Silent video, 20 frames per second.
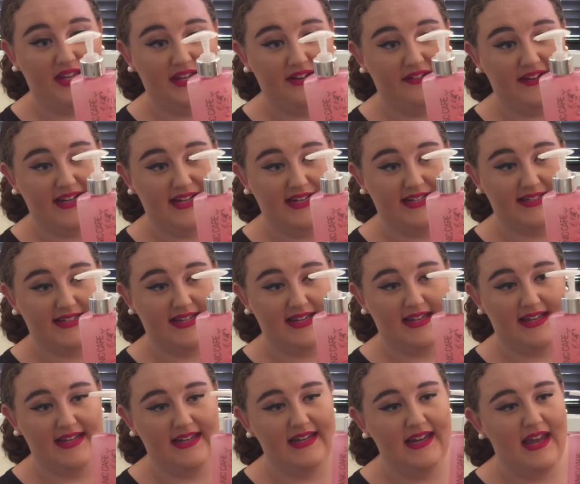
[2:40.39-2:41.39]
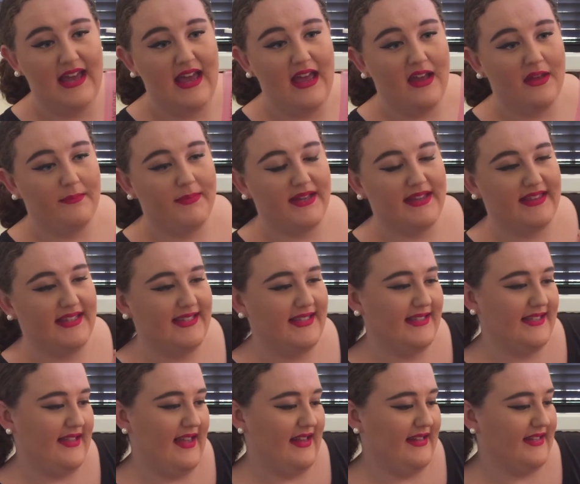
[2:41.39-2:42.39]
the ingredients card, but this
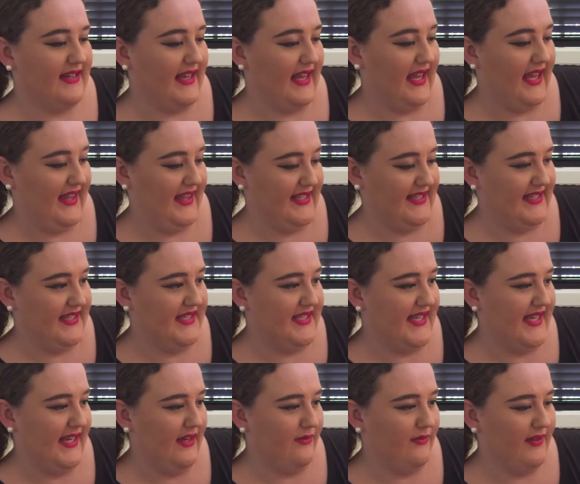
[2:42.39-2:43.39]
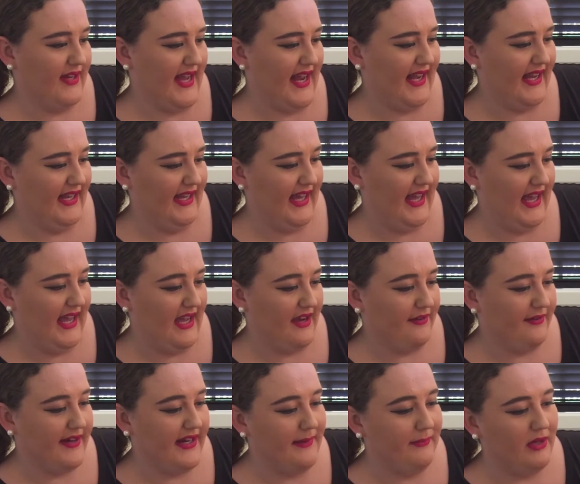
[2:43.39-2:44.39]
is the Organic Hair
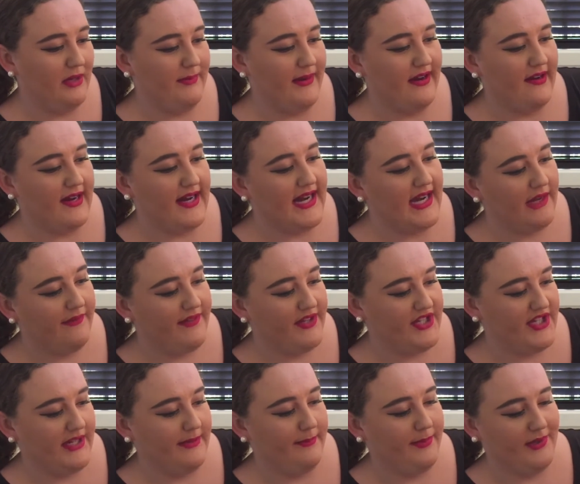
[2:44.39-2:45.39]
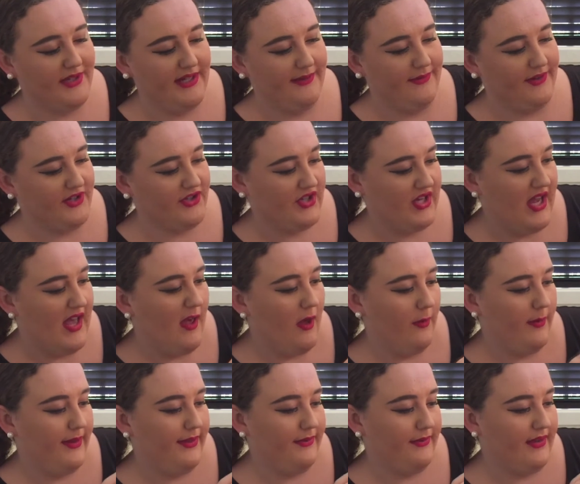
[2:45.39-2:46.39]
Creamy Berry Enriching Body Wash
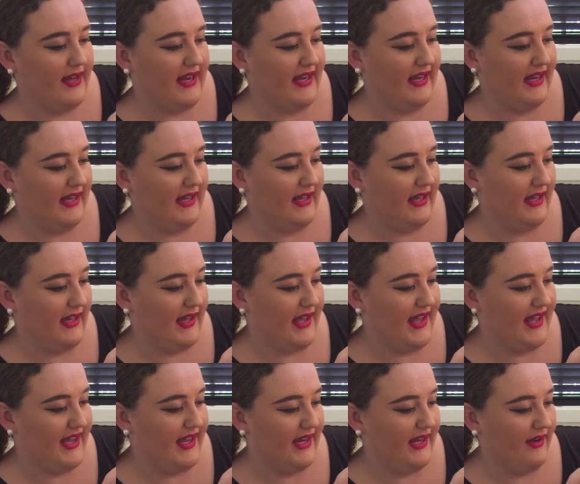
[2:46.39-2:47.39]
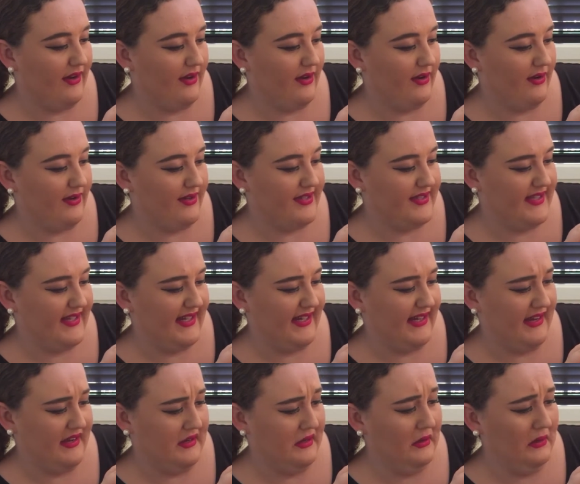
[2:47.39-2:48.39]
with Organic
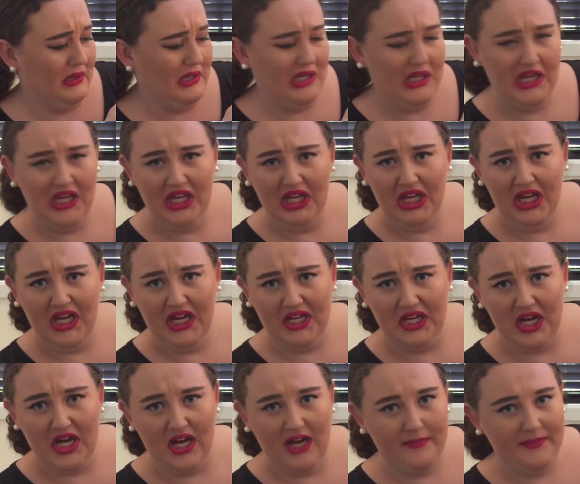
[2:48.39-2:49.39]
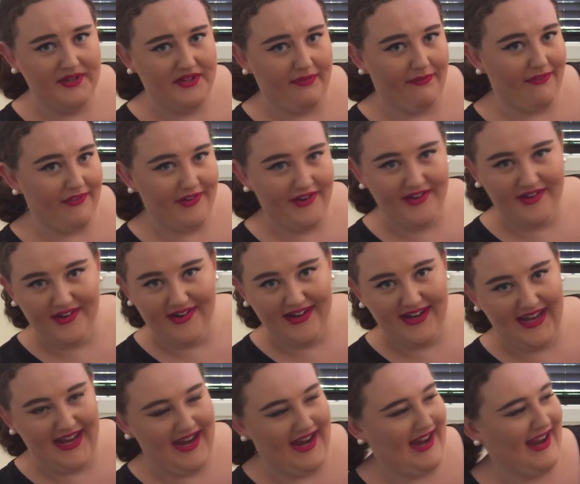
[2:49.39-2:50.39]
Echinacea and Almond Fruit.
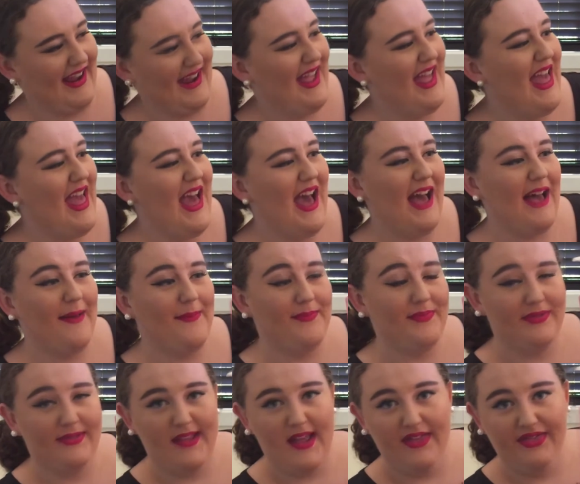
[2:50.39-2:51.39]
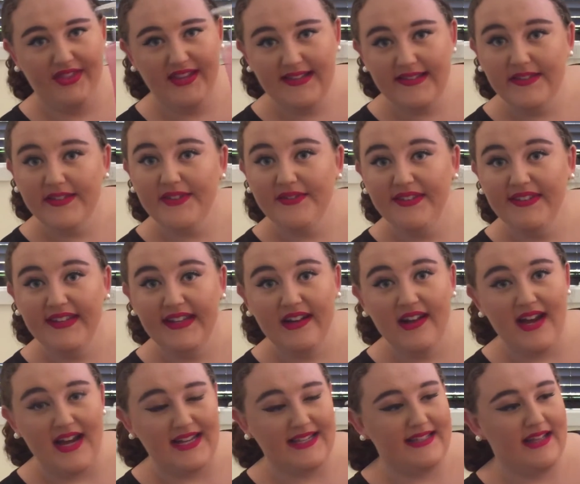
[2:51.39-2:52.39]
Okay, this looks really
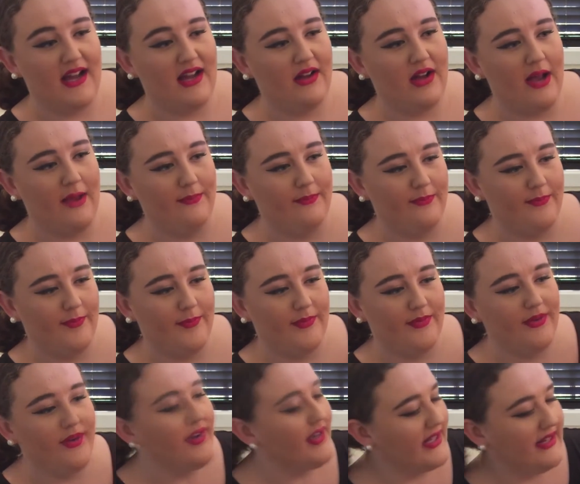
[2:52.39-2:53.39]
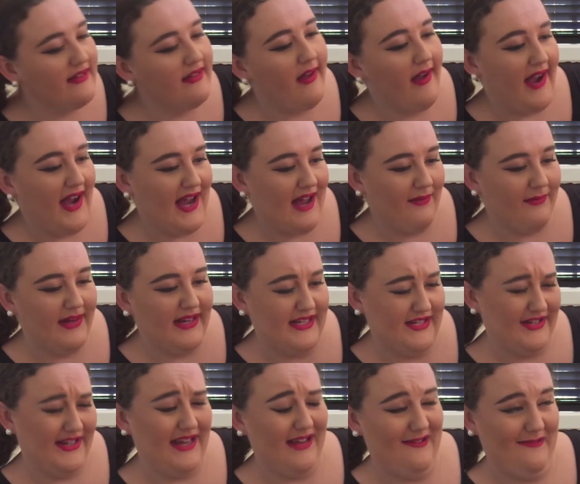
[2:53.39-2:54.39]
nice. I'm not gonna lie, we
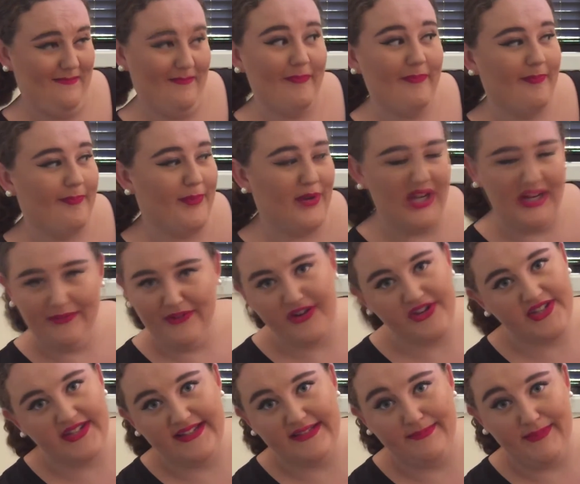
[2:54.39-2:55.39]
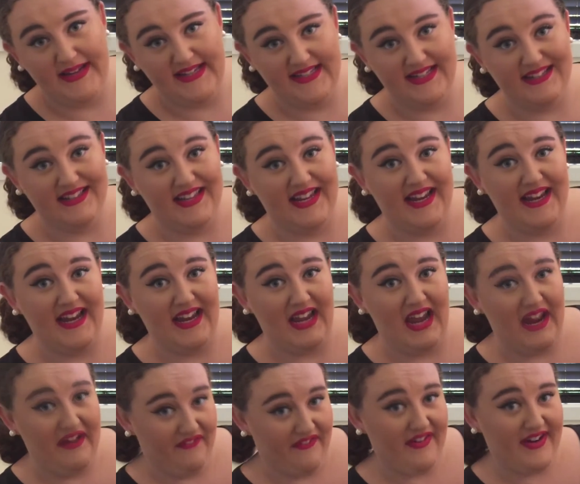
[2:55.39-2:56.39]
do get body washes basically
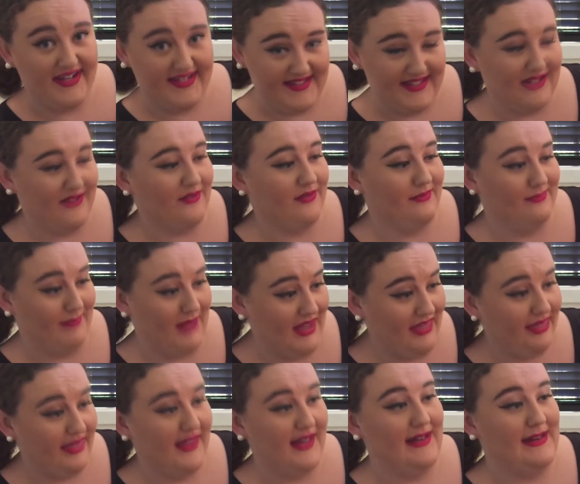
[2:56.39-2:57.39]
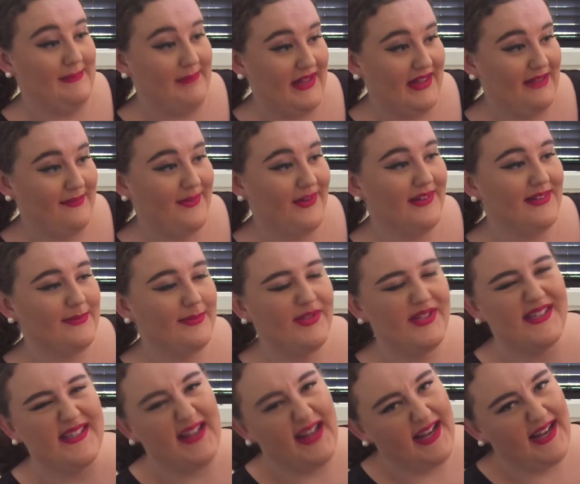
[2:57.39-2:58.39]
every single month in Bella Box,
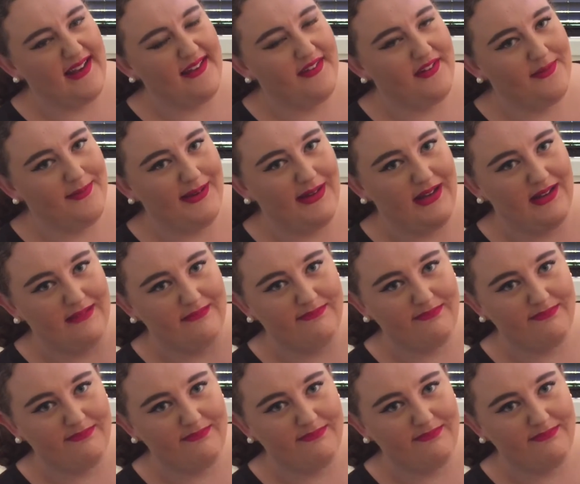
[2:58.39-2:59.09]
which is getting a little bit